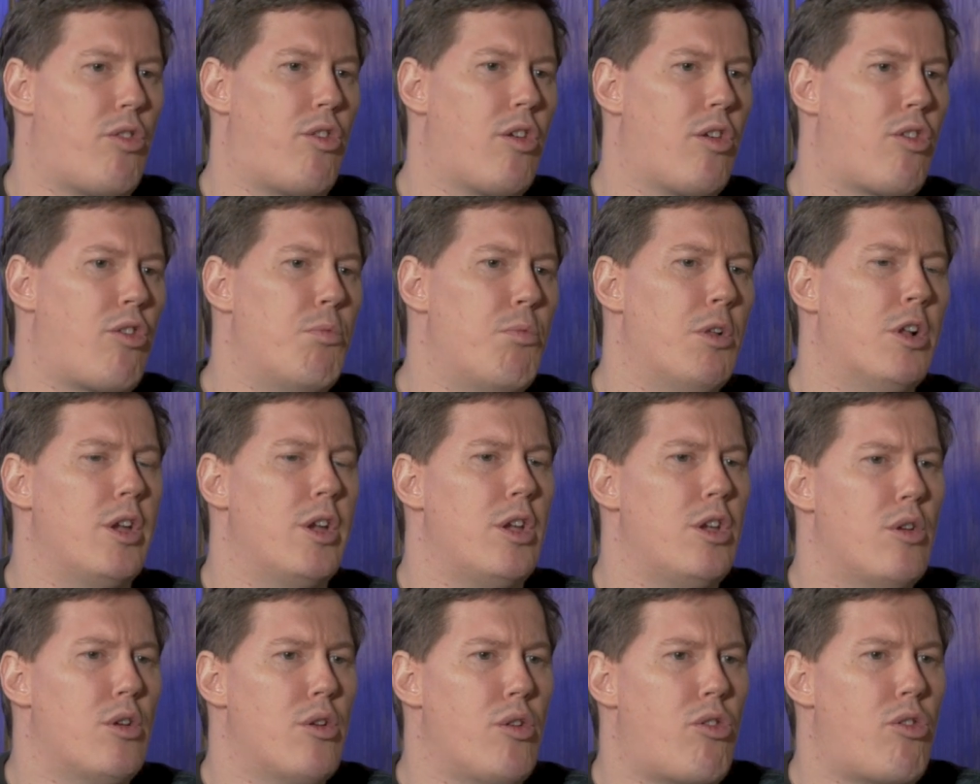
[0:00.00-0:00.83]
six
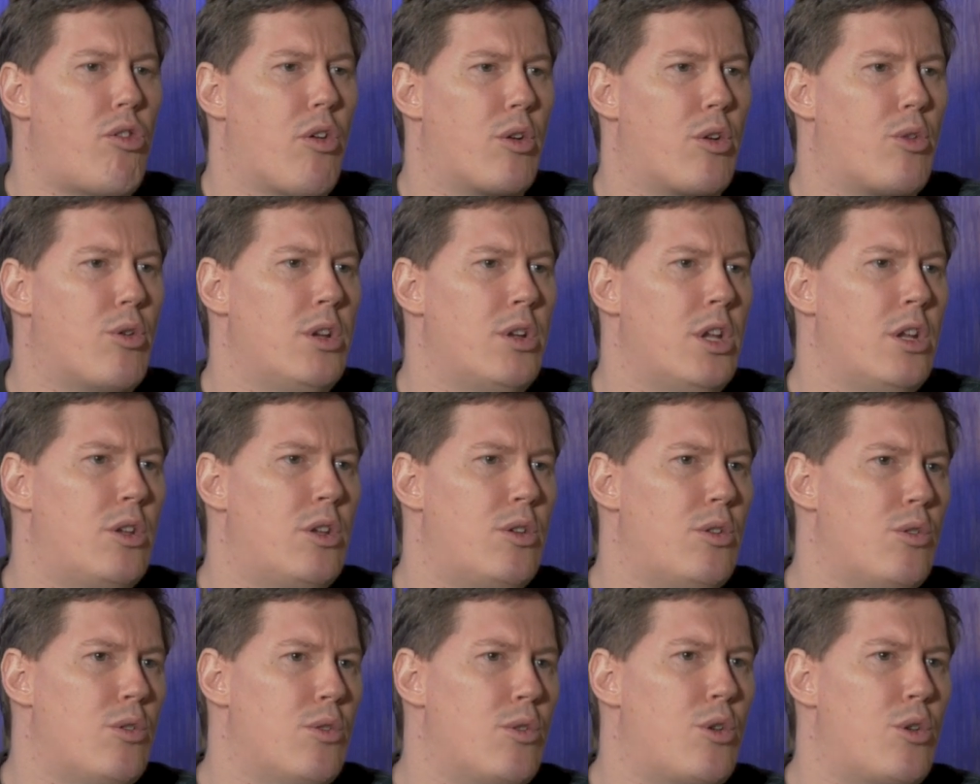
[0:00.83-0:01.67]
million years, according
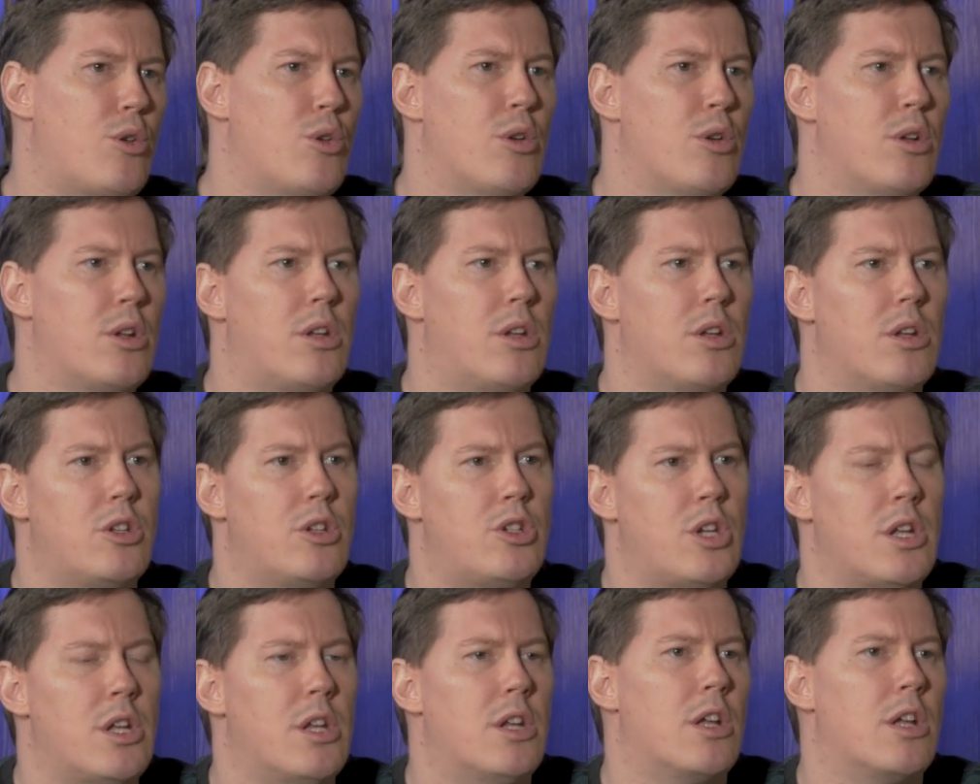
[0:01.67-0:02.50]
to current uh,
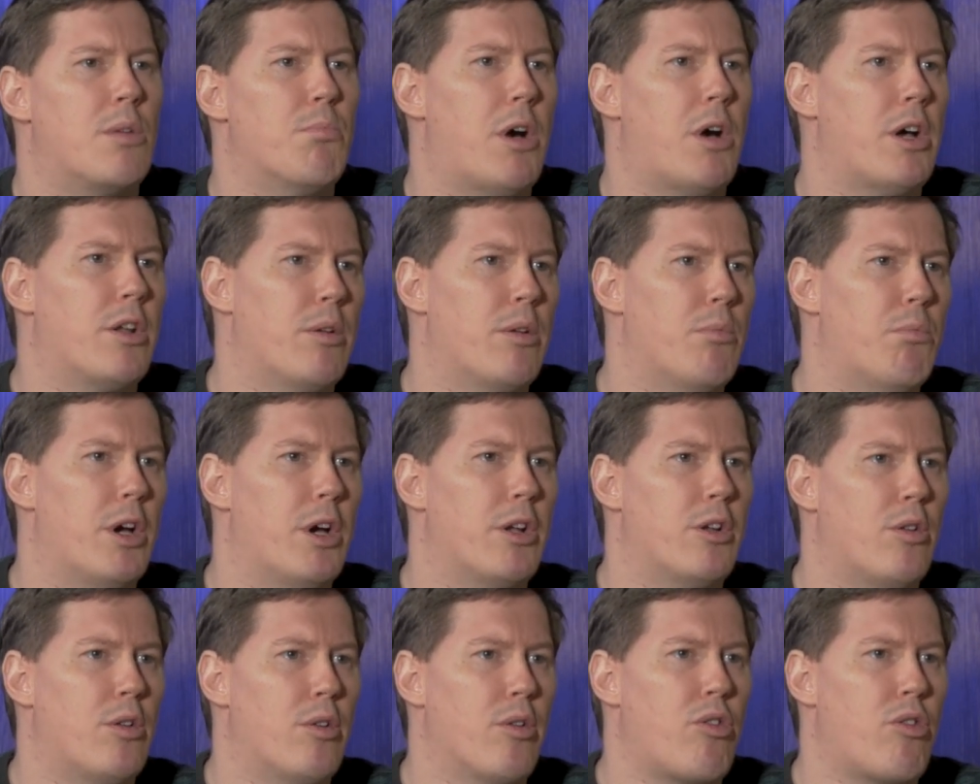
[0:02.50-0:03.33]
genetic mod
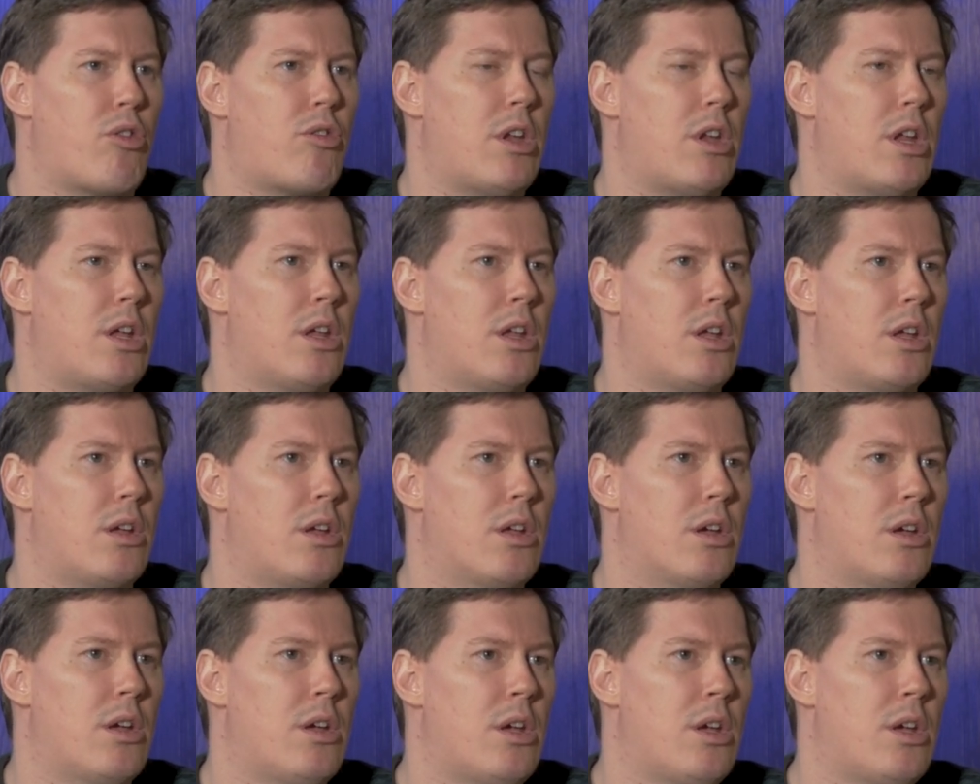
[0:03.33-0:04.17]
models taking
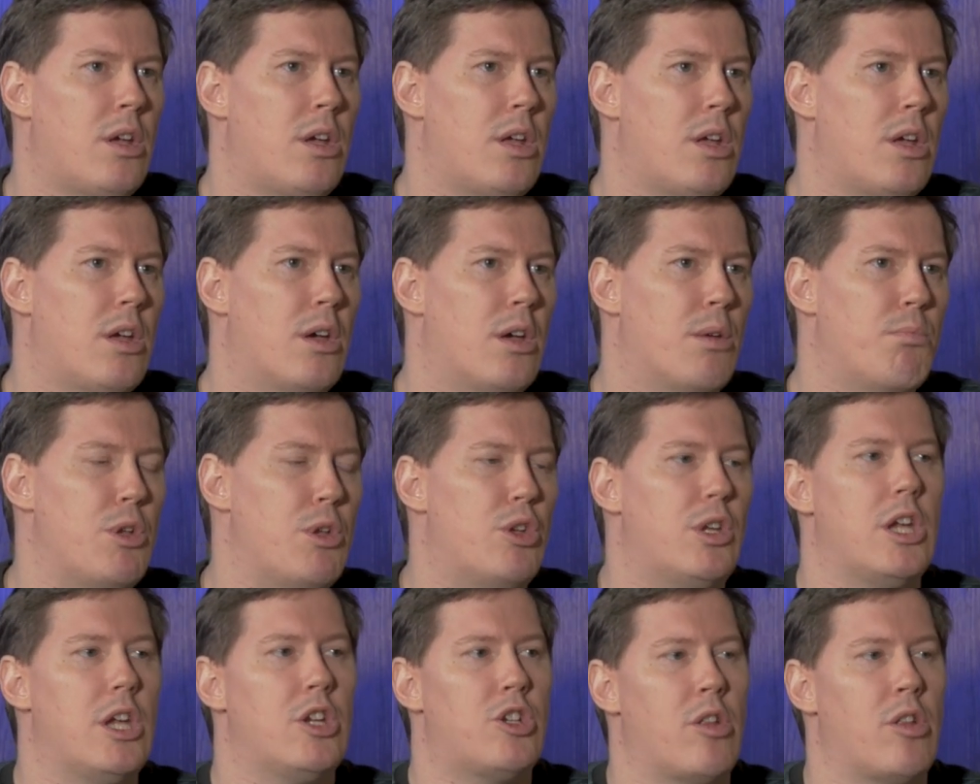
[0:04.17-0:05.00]
uh,
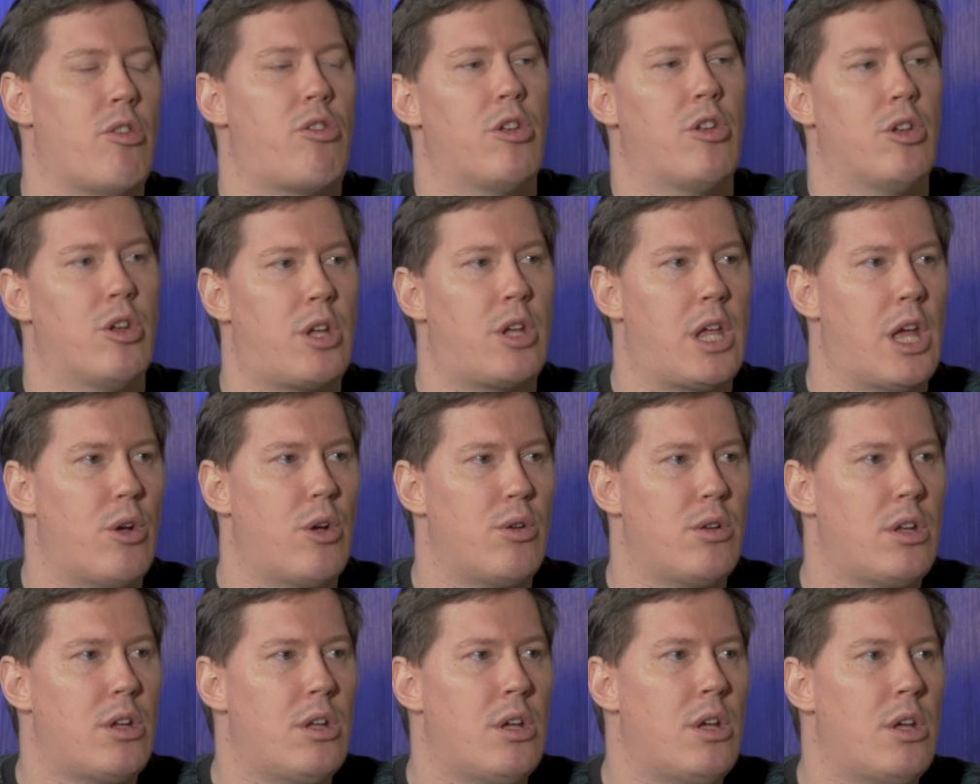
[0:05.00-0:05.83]
mutations into
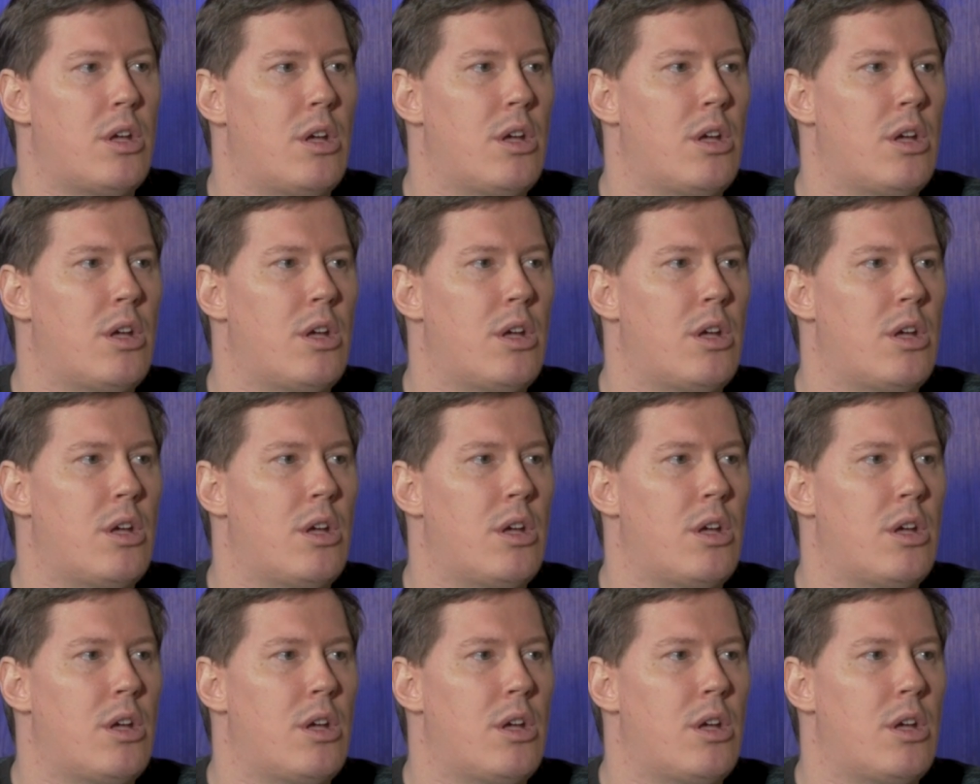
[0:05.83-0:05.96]
account,